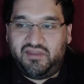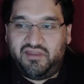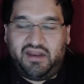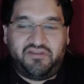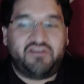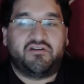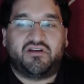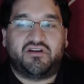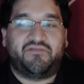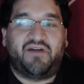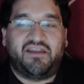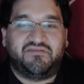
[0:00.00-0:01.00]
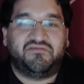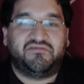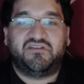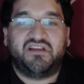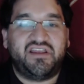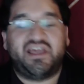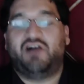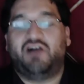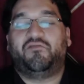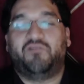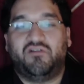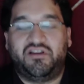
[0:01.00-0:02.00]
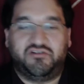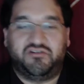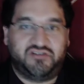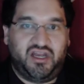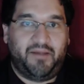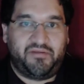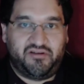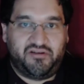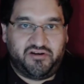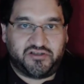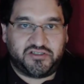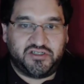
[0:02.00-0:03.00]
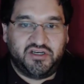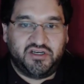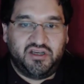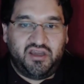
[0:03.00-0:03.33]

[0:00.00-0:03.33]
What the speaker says: that I think you're going to find really helpful in your job search.